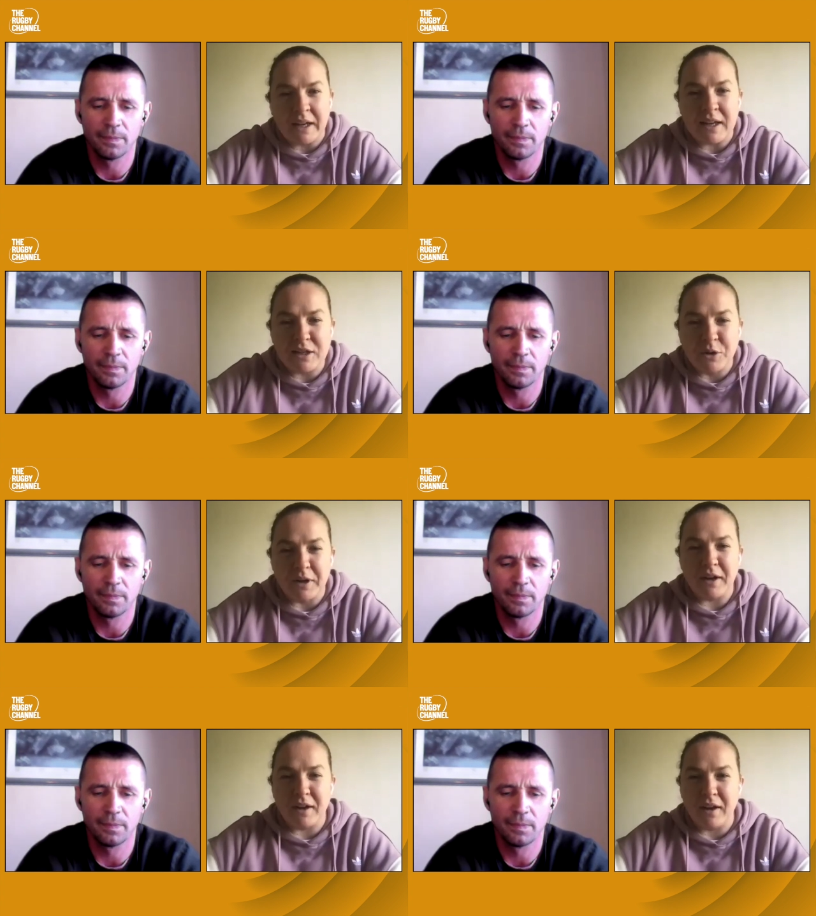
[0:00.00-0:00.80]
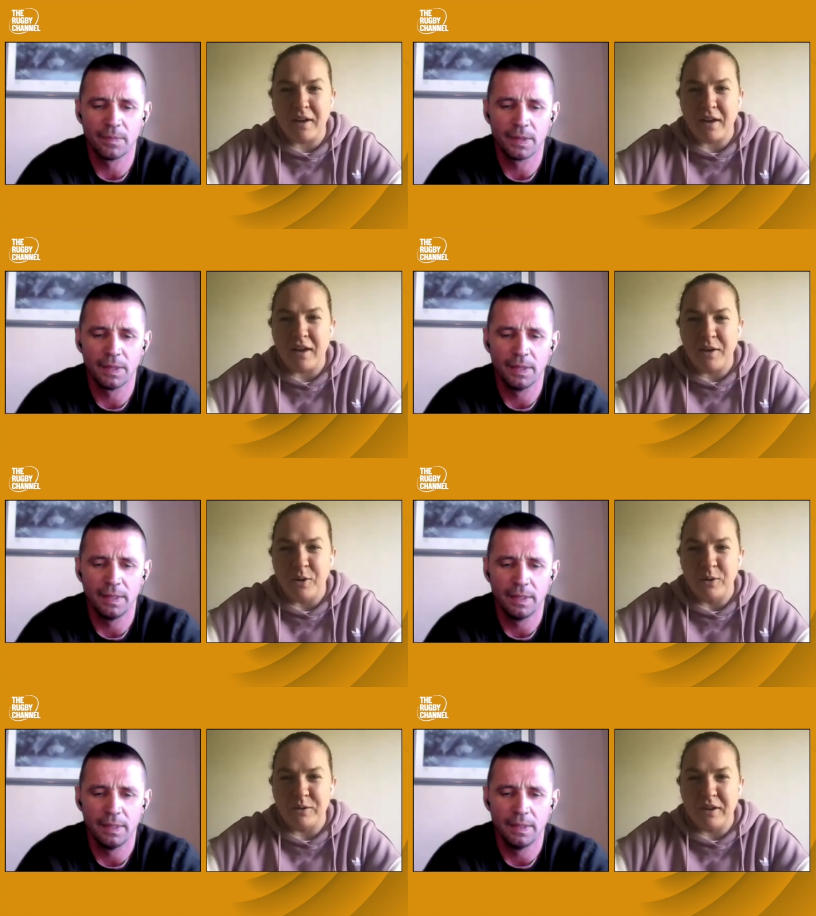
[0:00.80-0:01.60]
Speaker 1: that he's going to, you
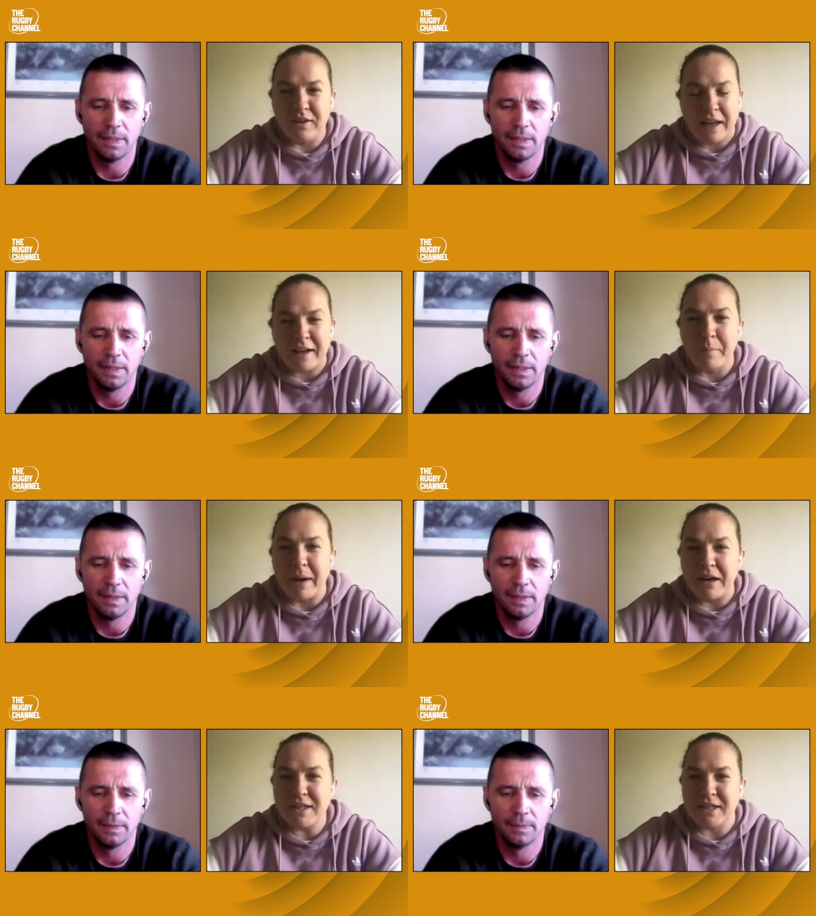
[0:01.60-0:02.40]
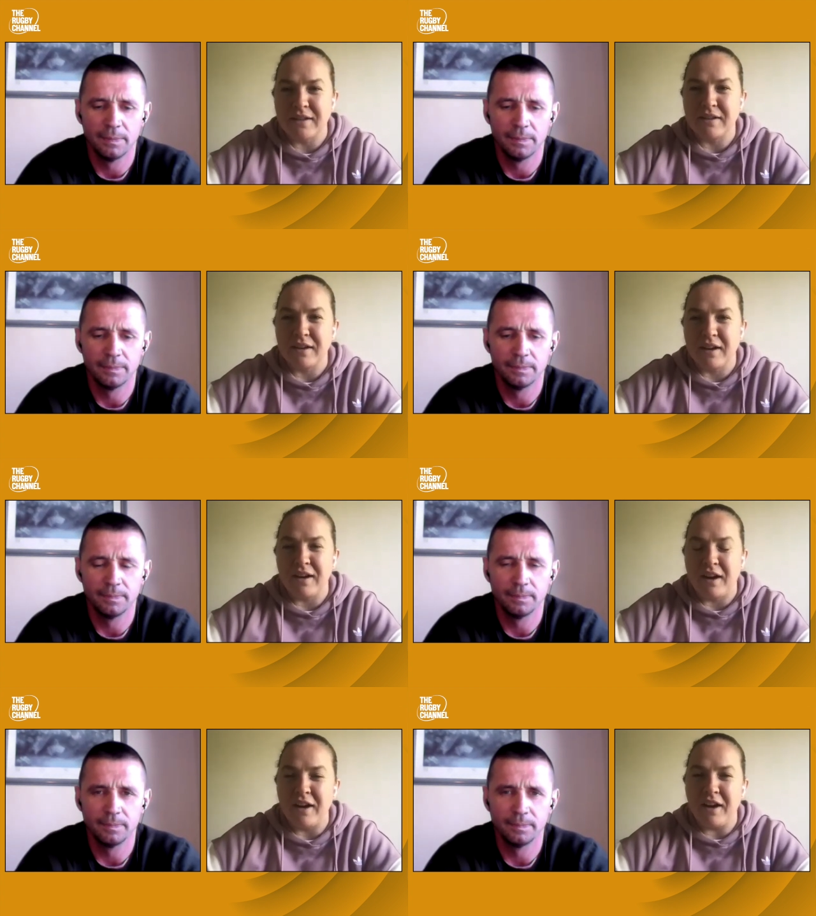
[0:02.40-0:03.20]
know, that comparison.
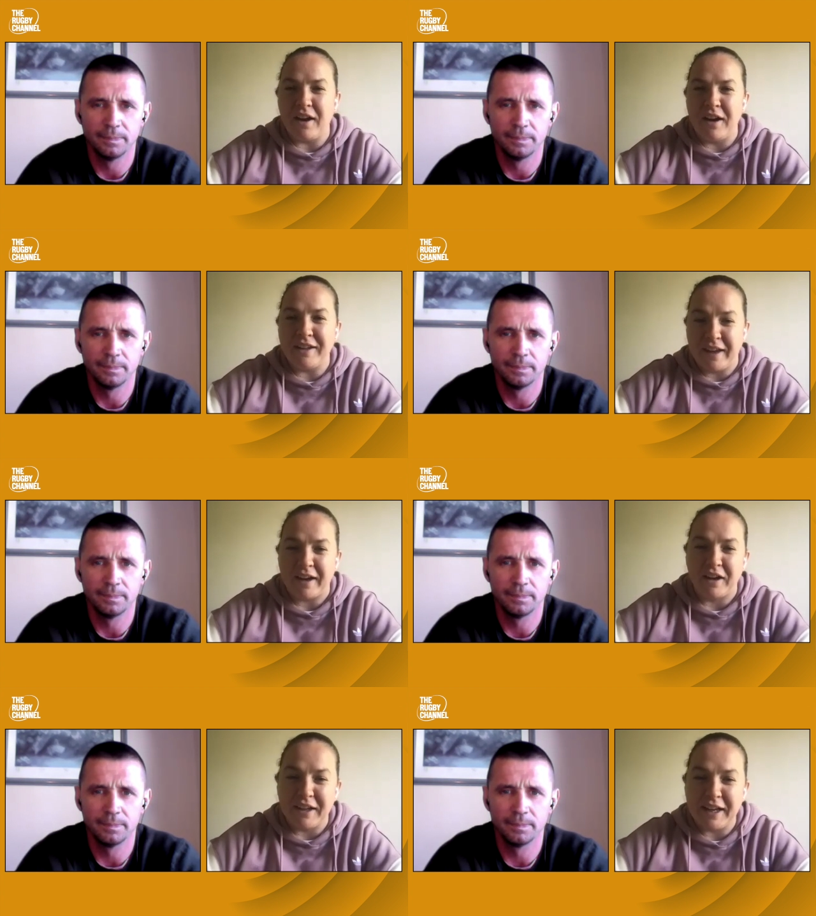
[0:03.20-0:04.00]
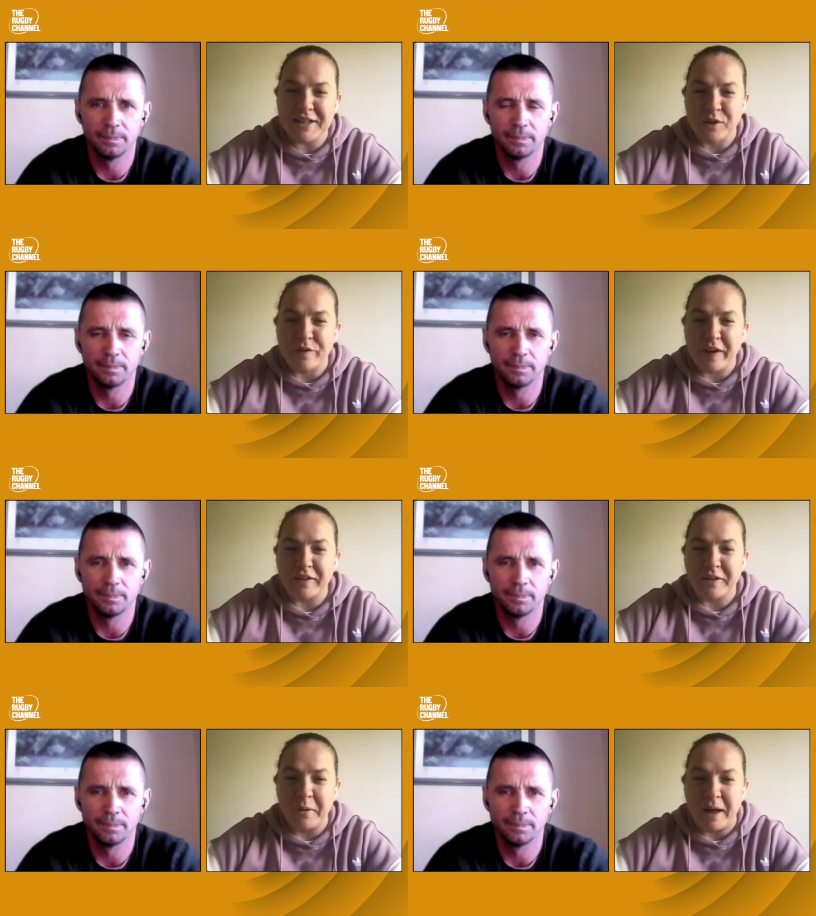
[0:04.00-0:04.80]
I, I, I think, I think it's
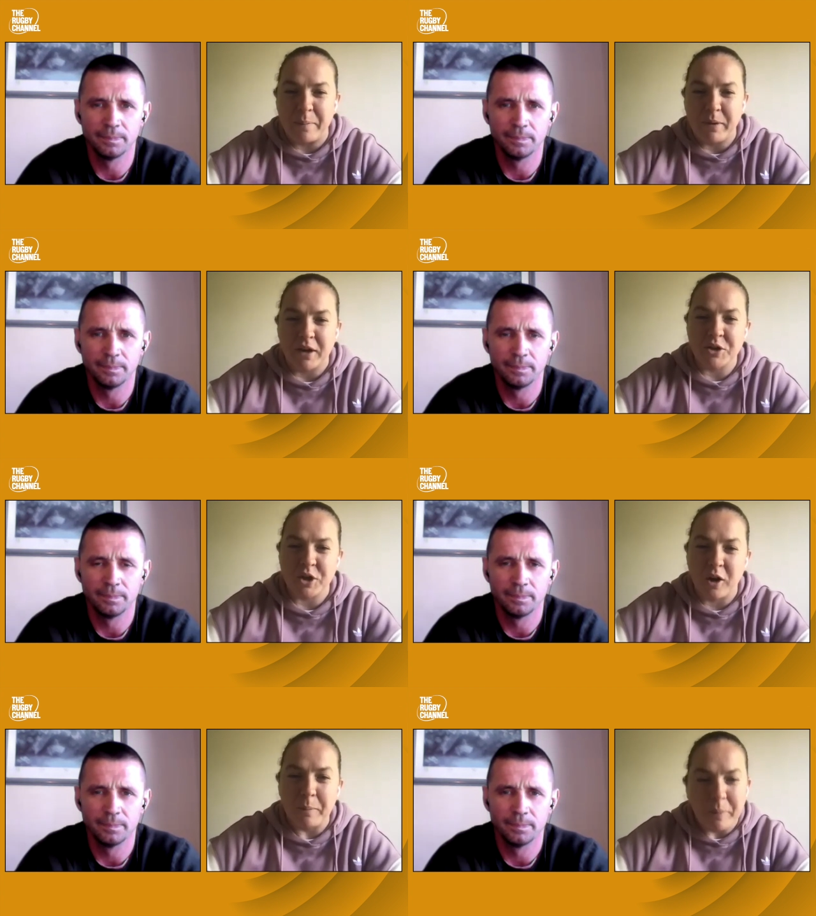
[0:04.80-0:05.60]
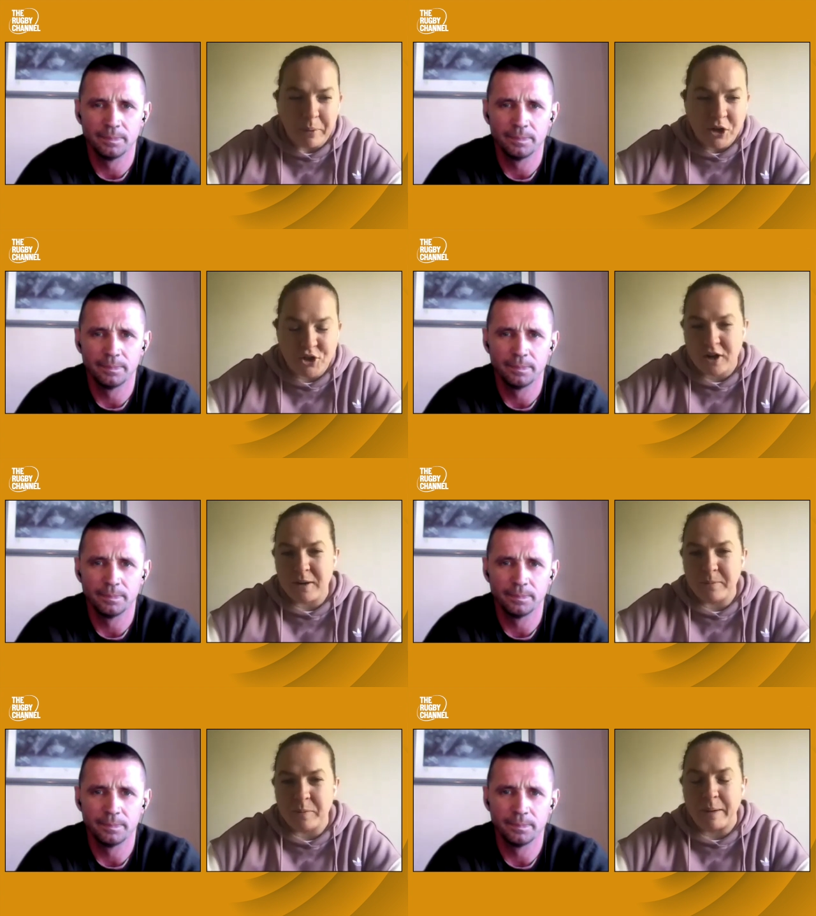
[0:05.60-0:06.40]
unfair to do that because you're lumping pressure
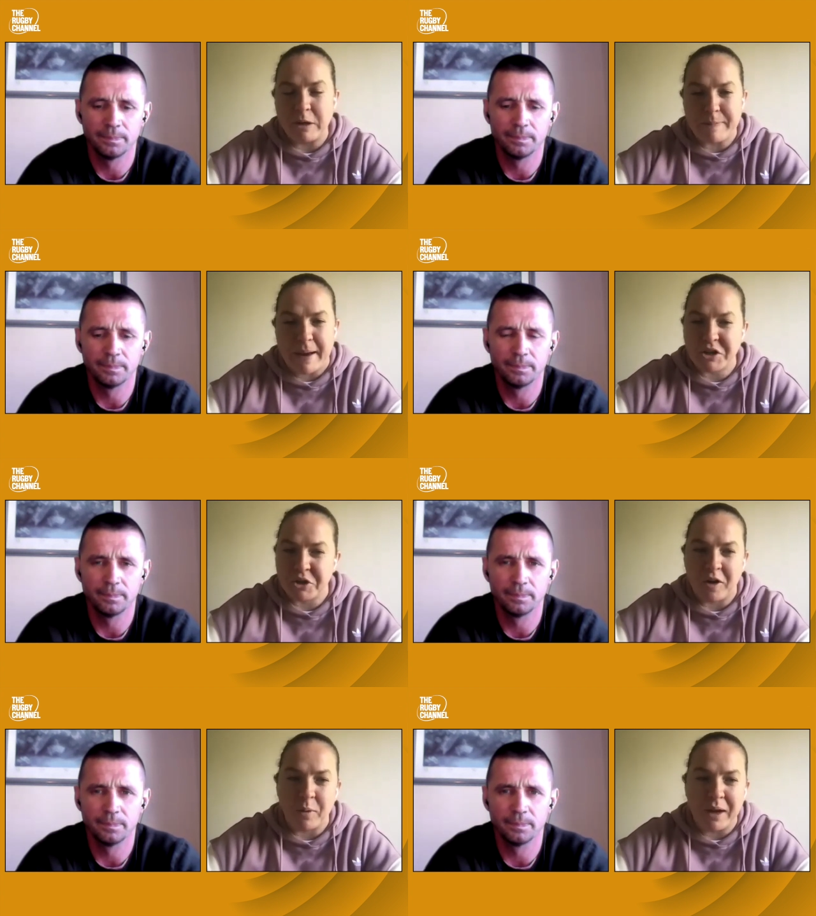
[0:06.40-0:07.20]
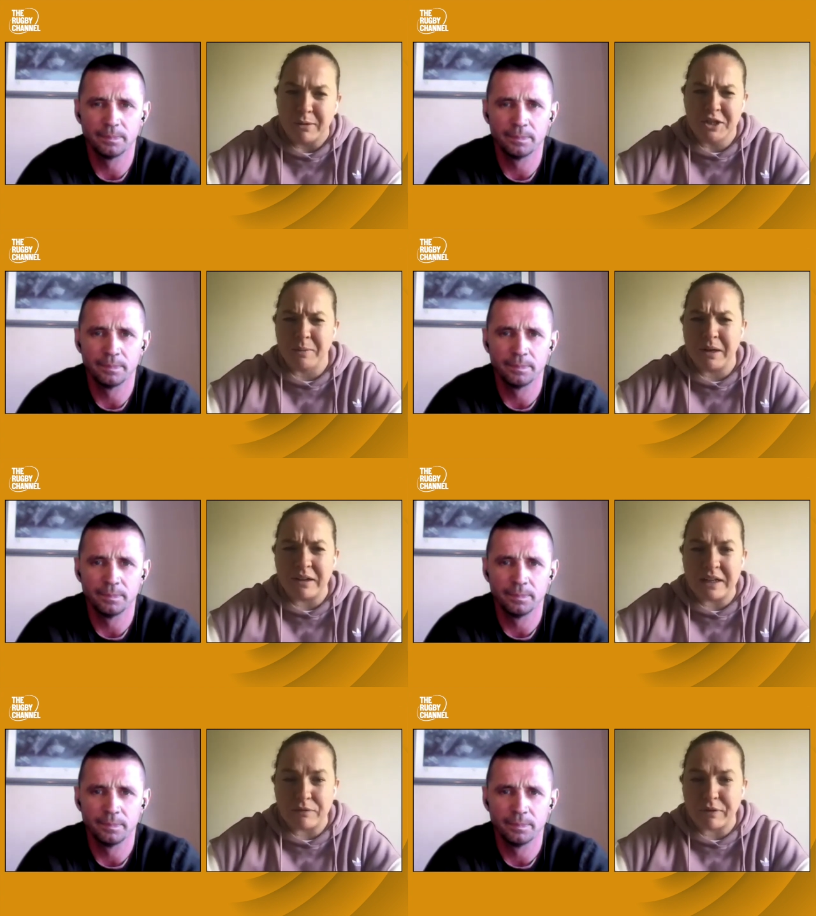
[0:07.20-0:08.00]
on him to bounce back straight away, which can be
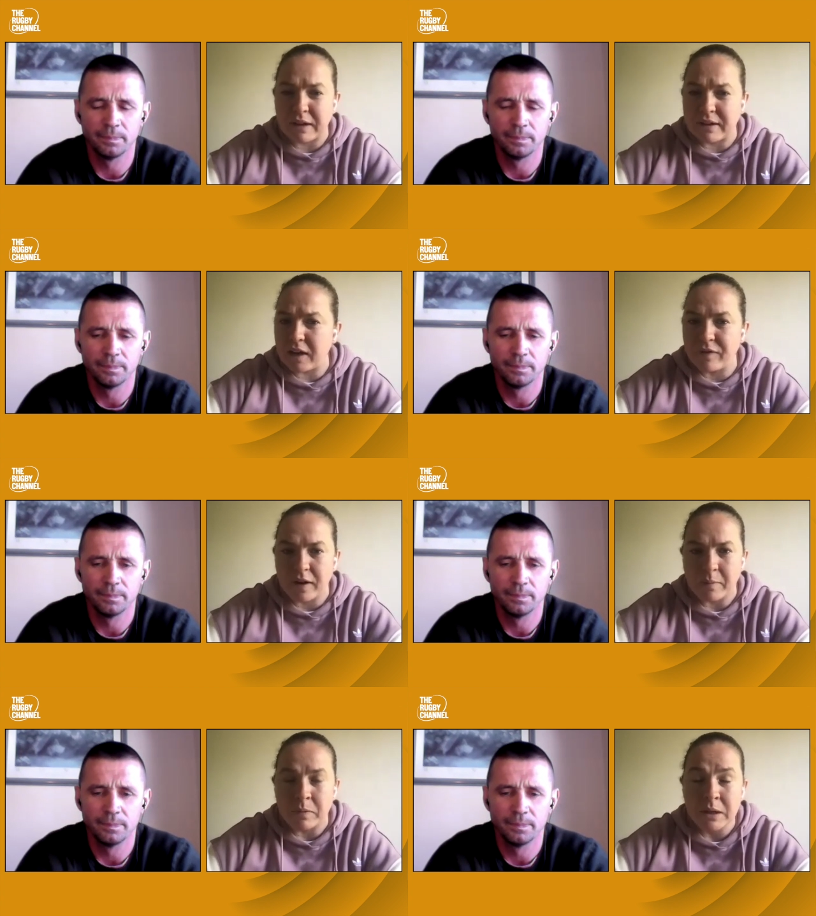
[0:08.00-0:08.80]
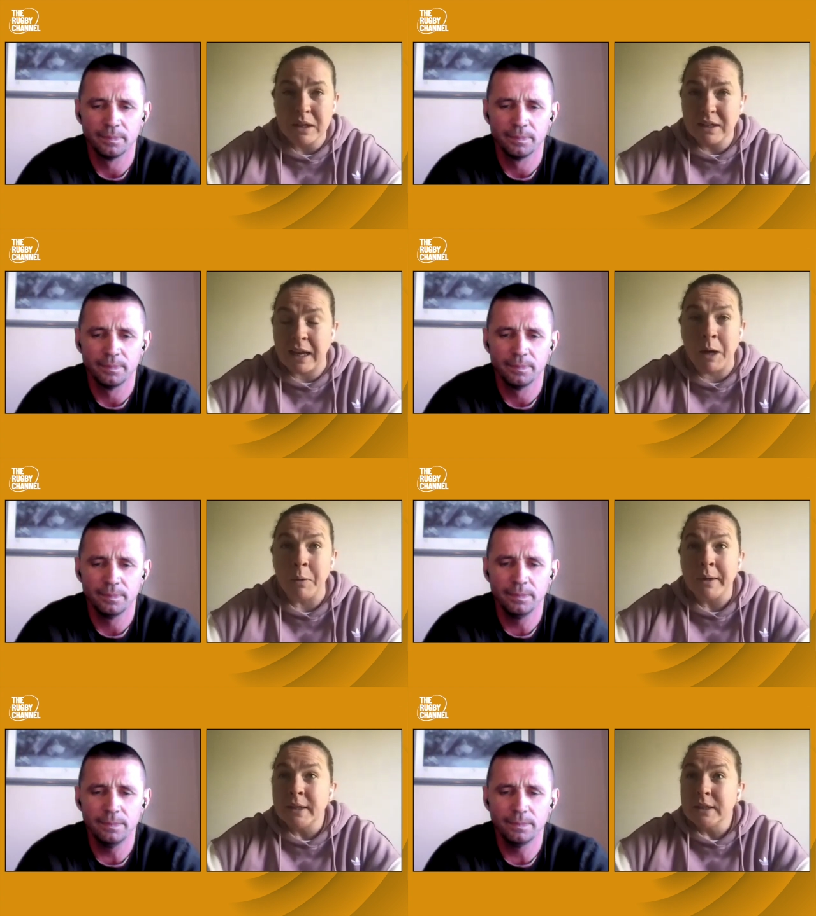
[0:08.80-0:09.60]
a really difficult thing for him. Now,